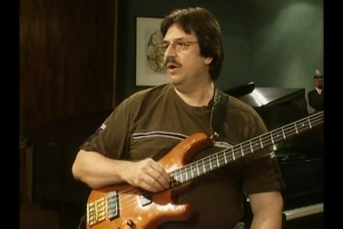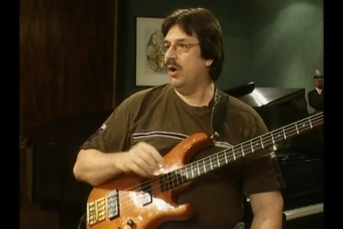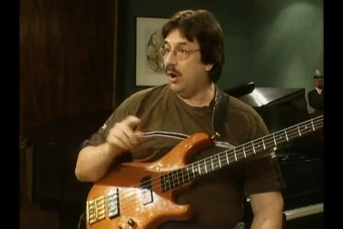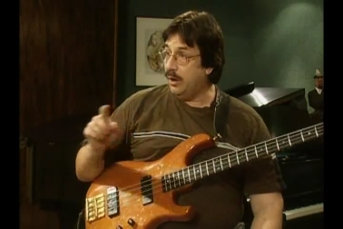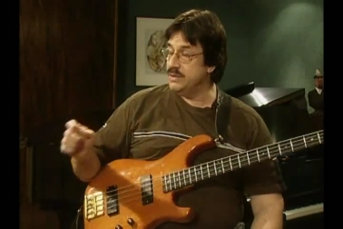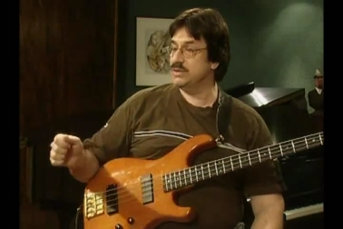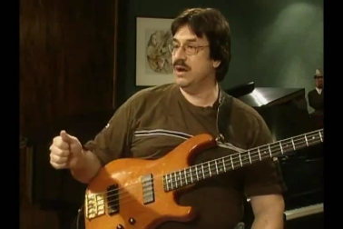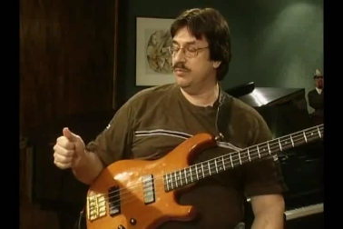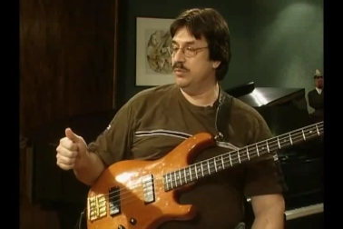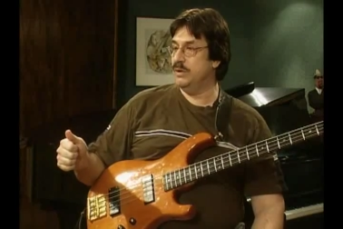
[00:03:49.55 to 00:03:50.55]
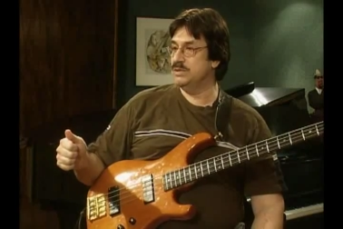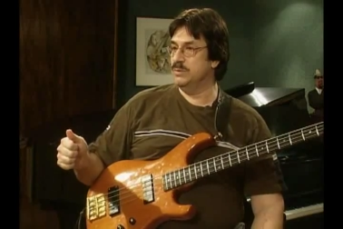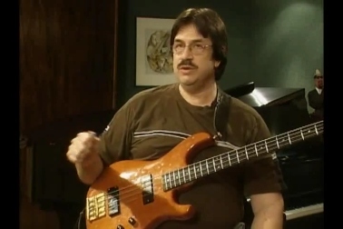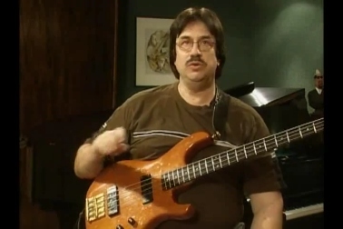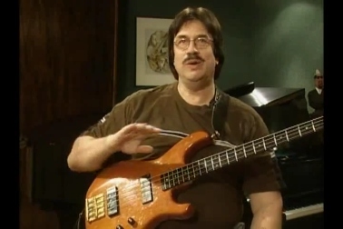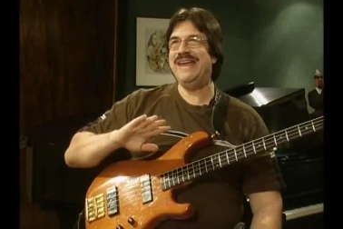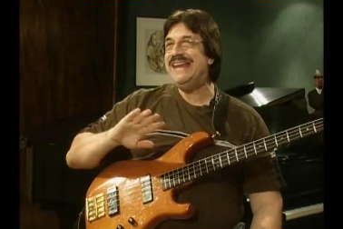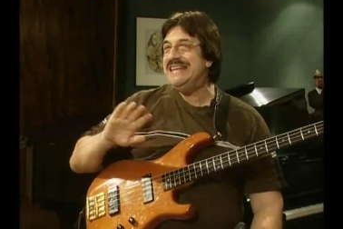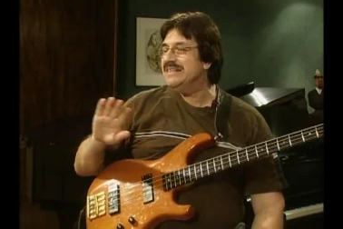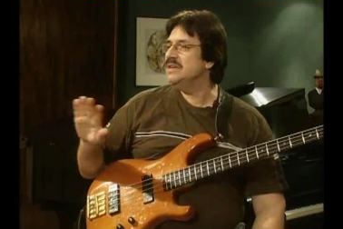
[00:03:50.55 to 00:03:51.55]
Art is compromisable. You can do
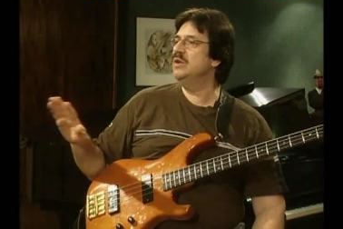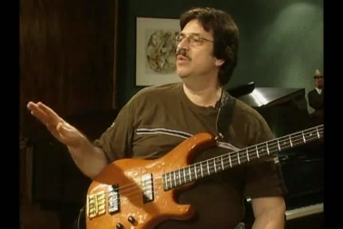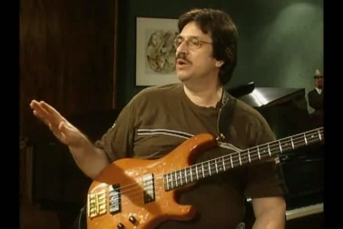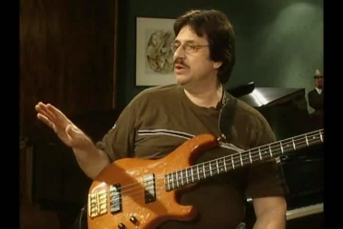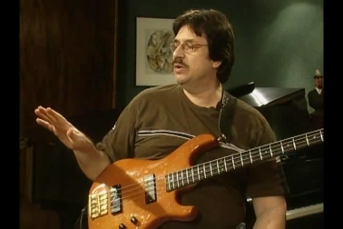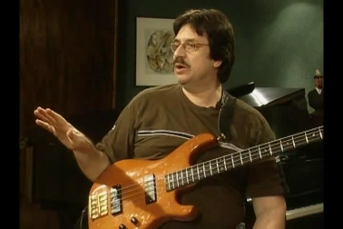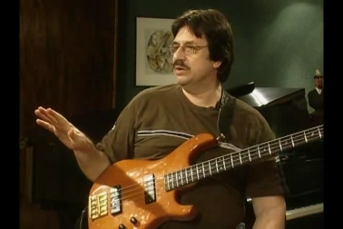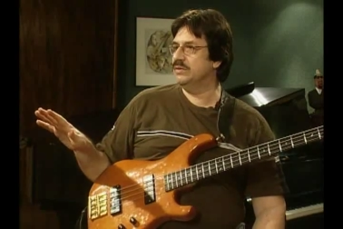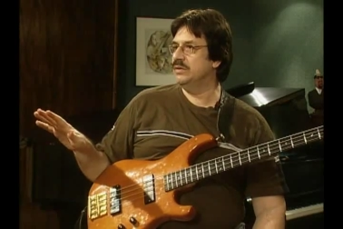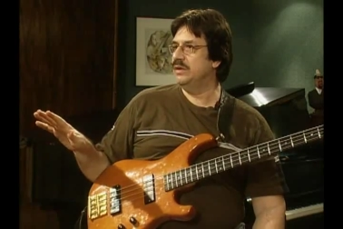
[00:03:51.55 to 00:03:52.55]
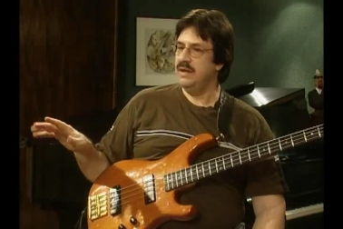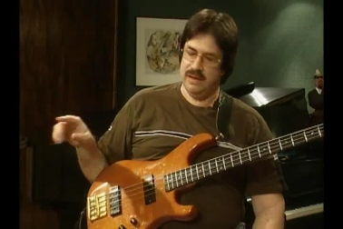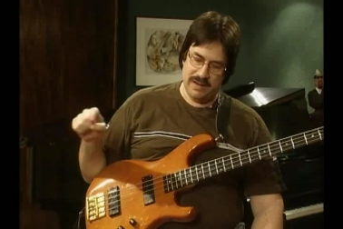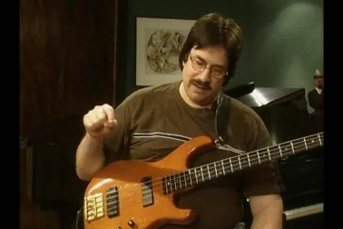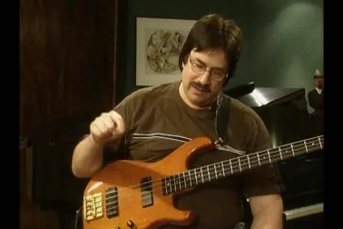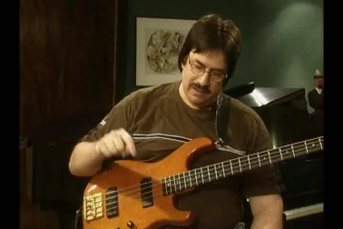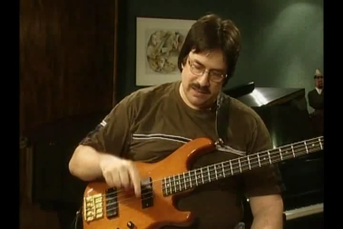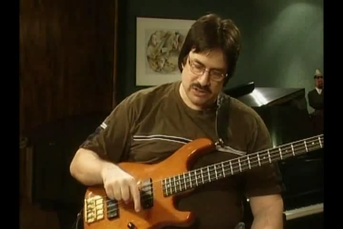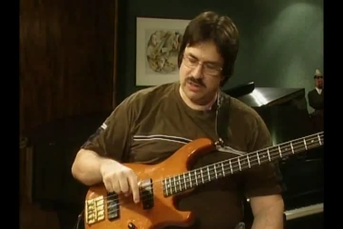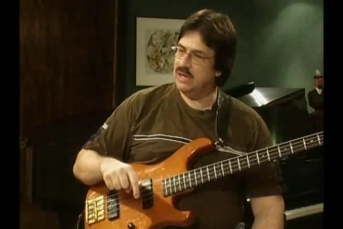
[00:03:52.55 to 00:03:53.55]
anything you want in art. In
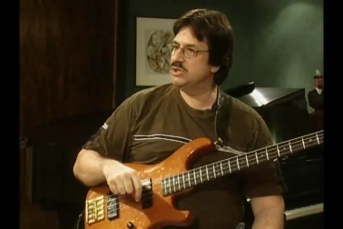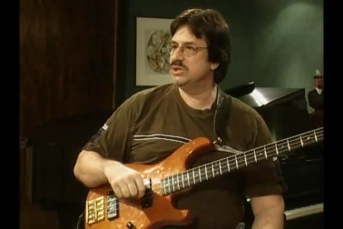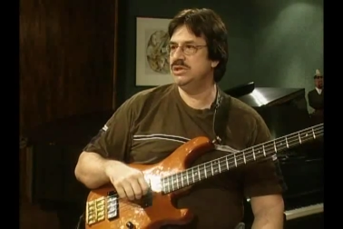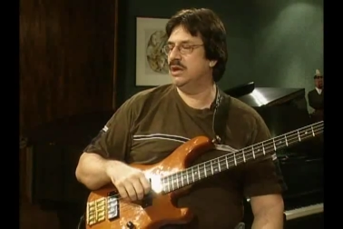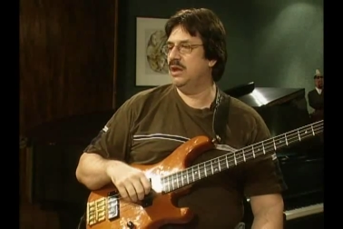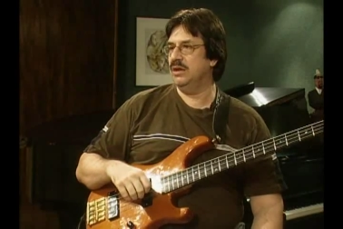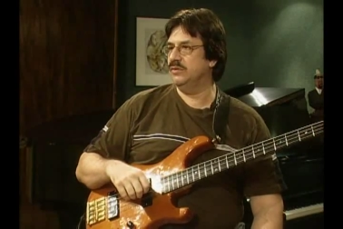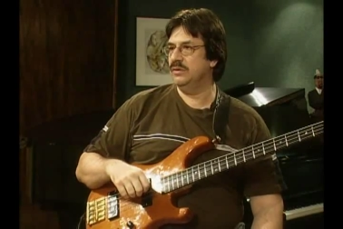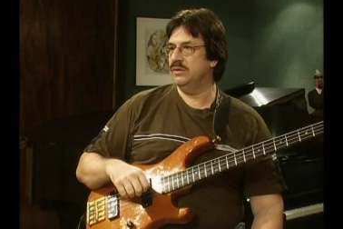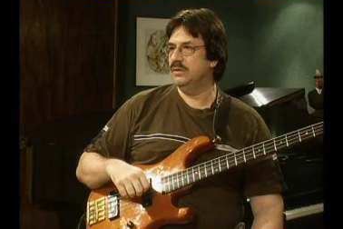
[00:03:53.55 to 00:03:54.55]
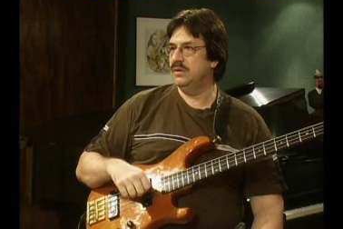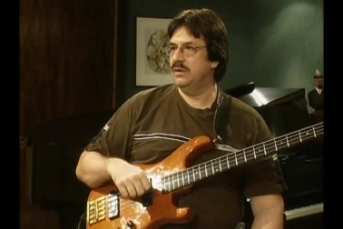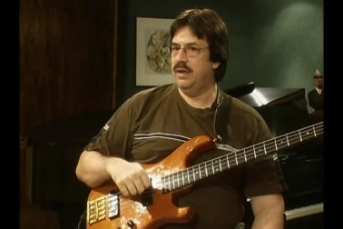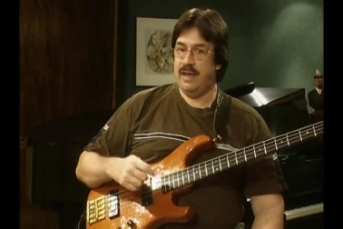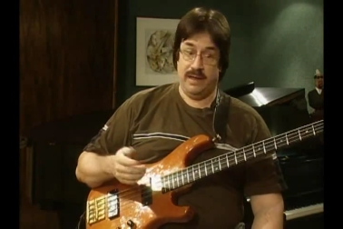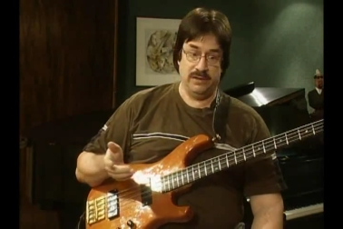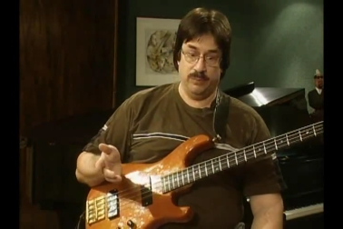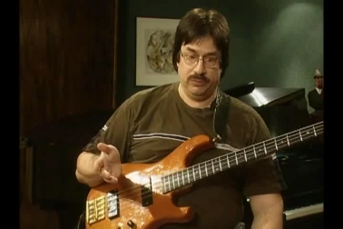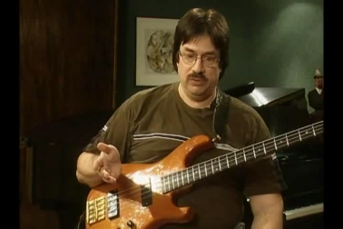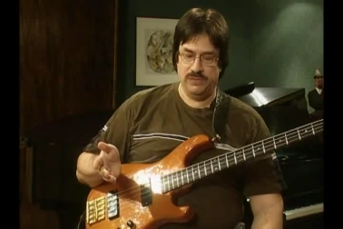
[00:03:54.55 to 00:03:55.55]
education, you can't. And to
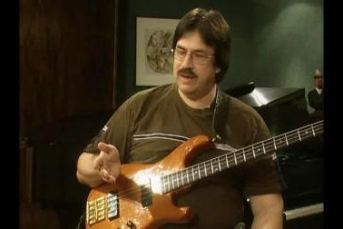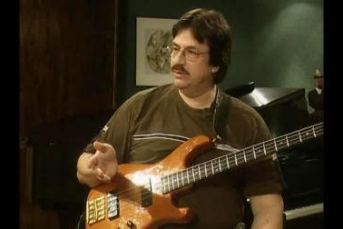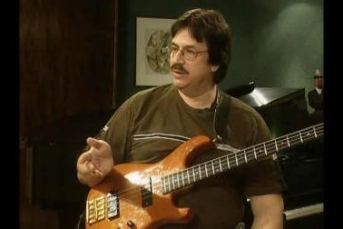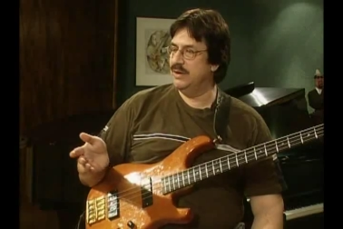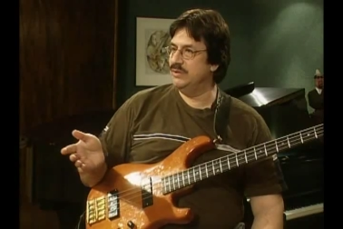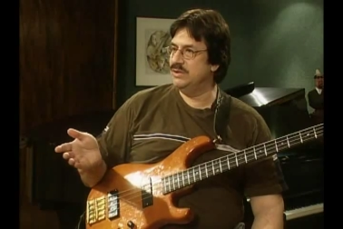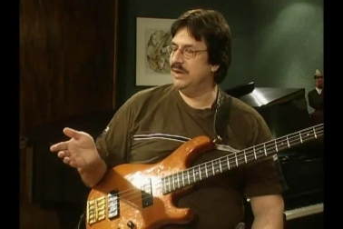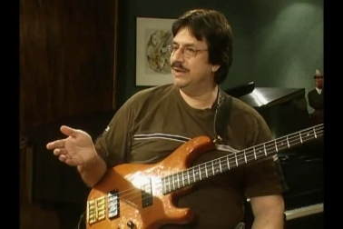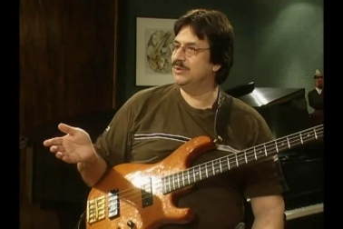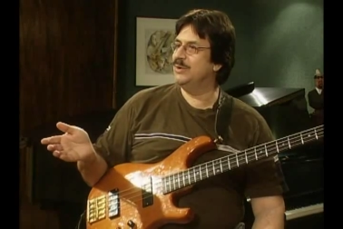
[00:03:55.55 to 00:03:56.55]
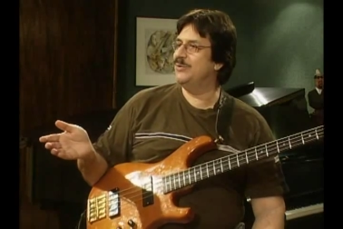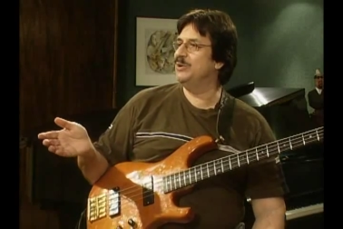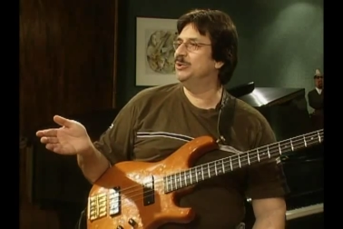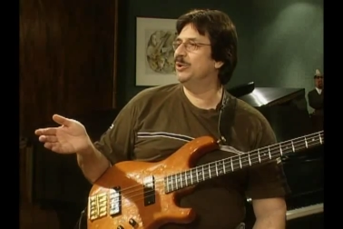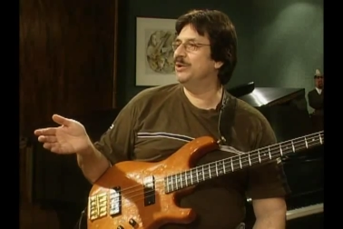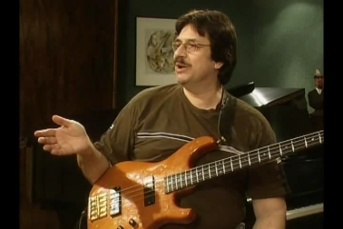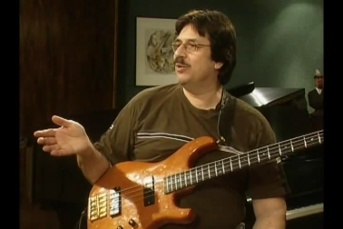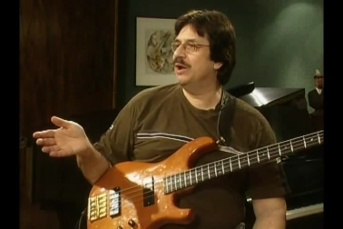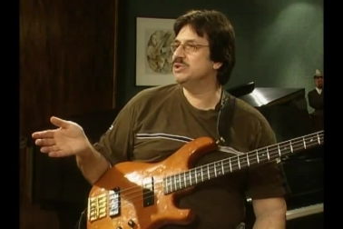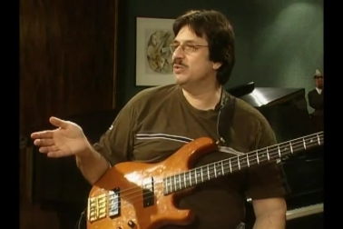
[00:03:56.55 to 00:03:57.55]
prove that, look at every doctor and every lawyer that
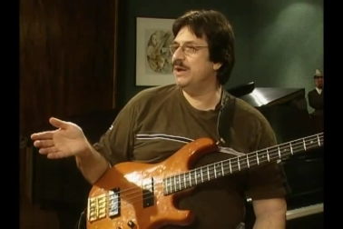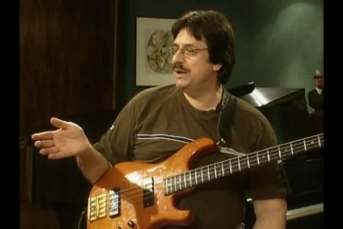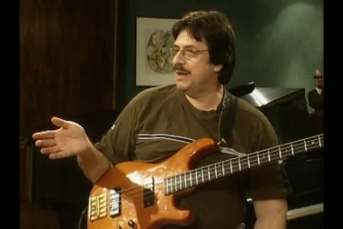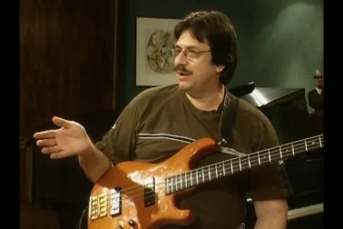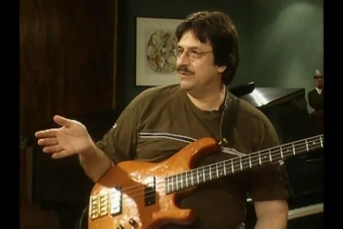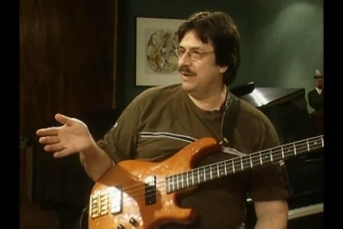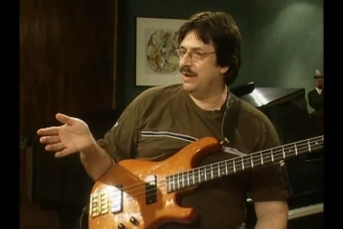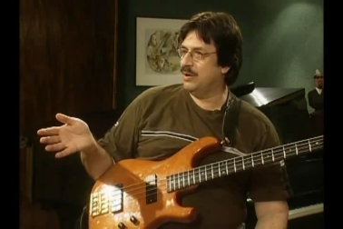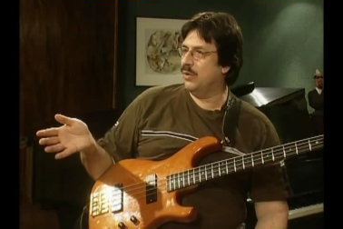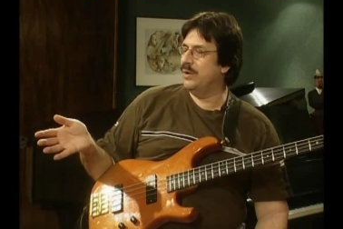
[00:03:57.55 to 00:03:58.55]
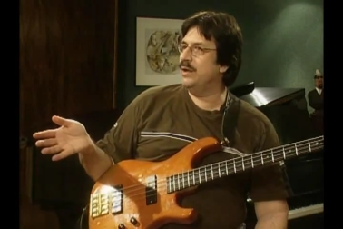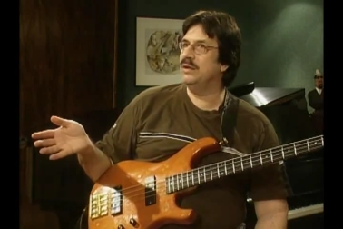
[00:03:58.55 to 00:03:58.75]
graduated out of Cornell.